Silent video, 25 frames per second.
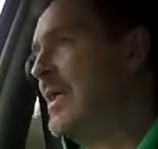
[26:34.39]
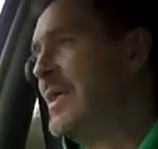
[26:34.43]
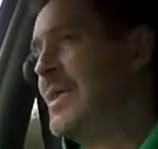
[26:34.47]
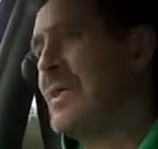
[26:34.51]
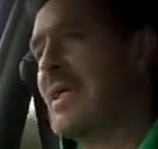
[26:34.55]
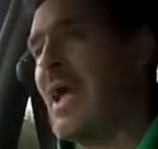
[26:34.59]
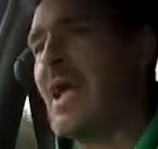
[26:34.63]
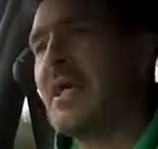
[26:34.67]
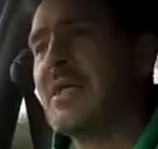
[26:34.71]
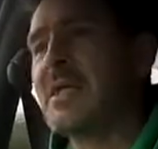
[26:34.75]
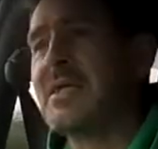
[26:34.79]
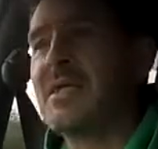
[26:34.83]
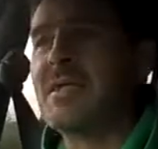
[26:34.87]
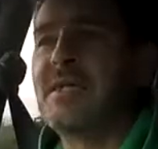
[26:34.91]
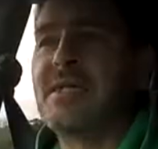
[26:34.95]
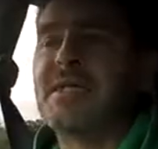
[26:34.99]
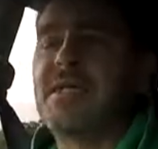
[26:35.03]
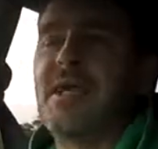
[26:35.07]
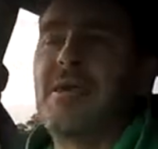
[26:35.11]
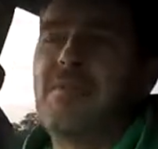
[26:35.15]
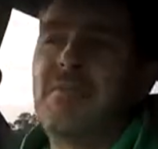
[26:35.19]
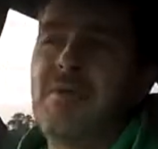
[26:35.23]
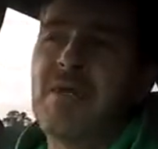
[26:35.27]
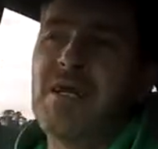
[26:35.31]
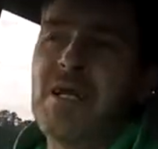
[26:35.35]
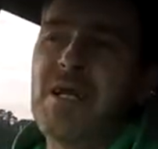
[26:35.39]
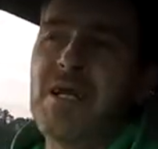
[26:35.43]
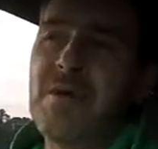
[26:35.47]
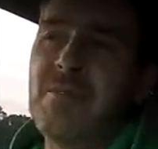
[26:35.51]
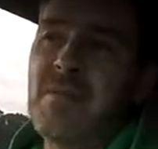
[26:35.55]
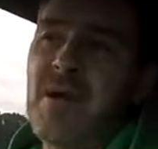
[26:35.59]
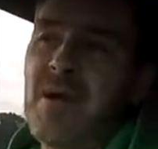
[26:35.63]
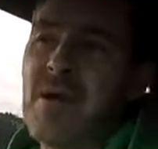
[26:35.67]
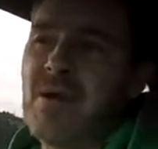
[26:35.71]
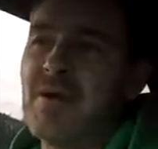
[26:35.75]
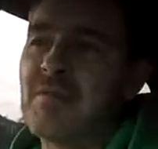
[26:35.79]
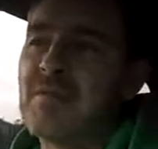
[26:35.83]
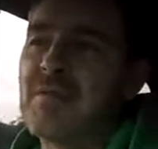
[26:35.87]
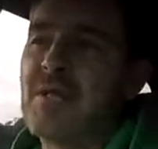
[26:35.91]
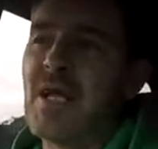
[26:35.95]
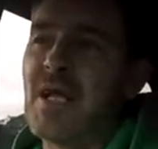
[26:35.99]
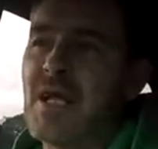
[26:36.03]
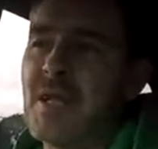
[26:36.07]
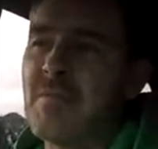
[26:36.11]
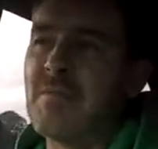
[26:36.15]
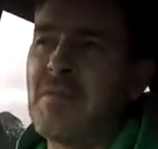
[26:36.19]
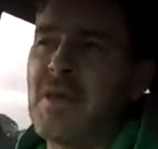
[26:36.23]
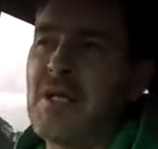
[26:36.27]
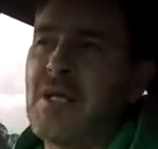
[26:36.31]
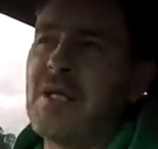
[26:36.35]
Jackson sent me an email
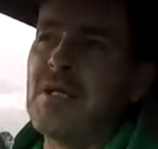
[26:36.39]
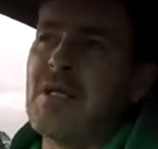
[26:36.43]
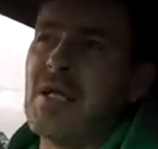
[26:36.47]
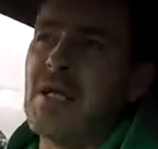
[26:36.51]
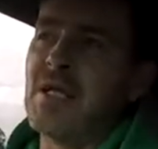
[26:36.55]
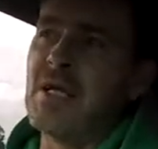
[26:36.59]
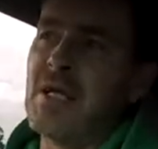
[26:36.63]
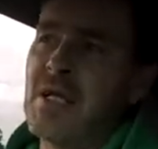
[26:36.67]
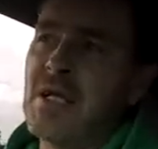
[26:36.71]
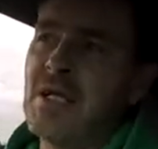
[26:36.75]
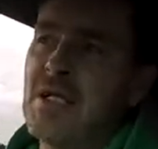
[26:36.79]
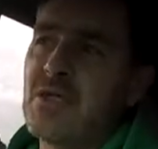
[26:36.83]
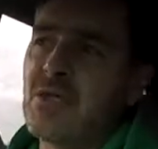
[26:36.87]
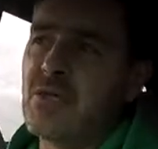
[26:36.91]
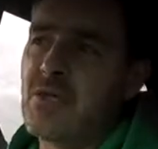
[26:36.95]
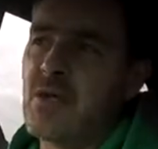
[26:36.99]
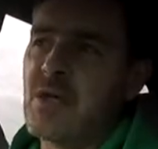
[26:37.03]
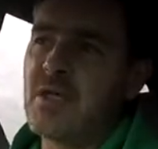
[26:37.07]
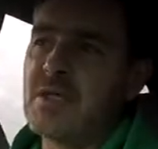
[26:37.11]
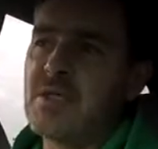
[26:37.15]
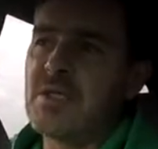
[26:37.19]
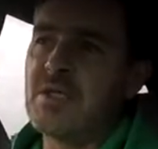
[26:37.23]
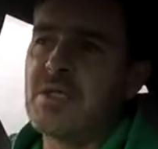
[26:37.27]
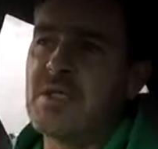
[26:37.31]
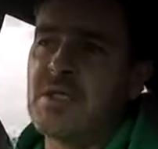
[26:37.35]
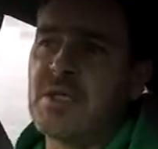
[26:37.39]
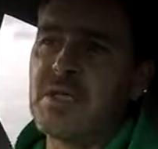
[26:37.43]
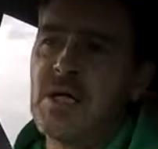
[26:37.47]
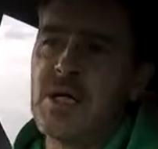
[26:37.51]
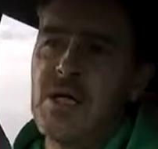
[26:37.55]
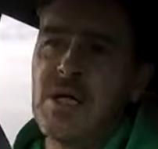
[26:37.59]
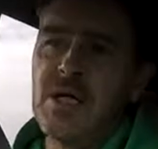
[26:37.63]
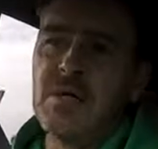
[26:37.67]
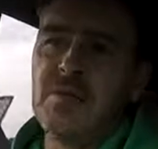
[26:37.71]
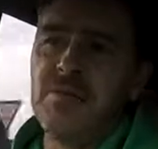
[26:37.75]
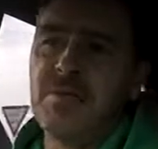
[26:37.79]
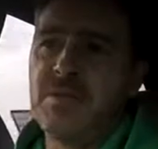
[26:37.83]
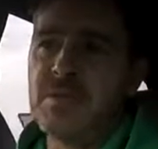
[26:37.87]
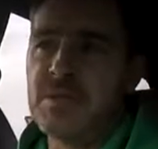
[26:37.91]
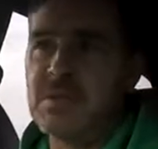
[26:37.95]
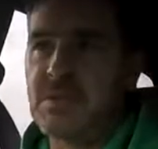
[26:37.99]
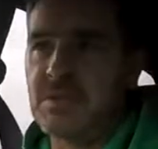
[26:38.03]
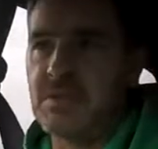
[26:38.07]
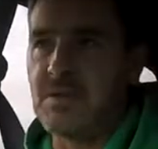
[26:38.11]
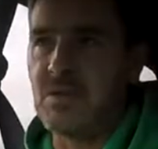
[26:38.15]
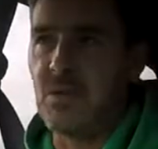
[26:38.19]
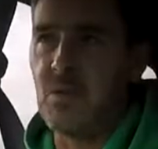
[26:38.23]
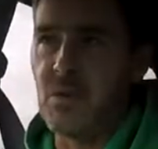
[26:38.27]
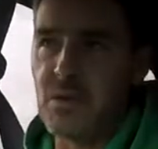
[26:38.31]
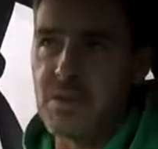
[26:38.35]
telling me that he trusts Miss
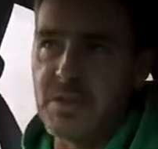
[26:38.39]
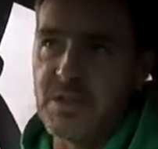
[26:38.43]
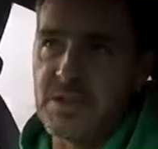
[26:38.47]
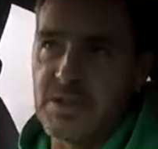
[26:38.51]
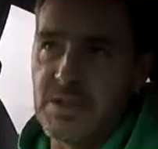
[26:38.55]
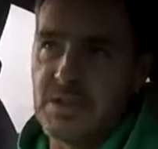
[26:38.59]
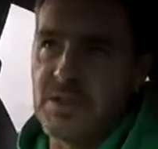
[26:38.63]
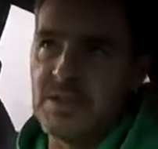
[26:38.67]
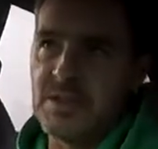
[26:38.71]
Dawson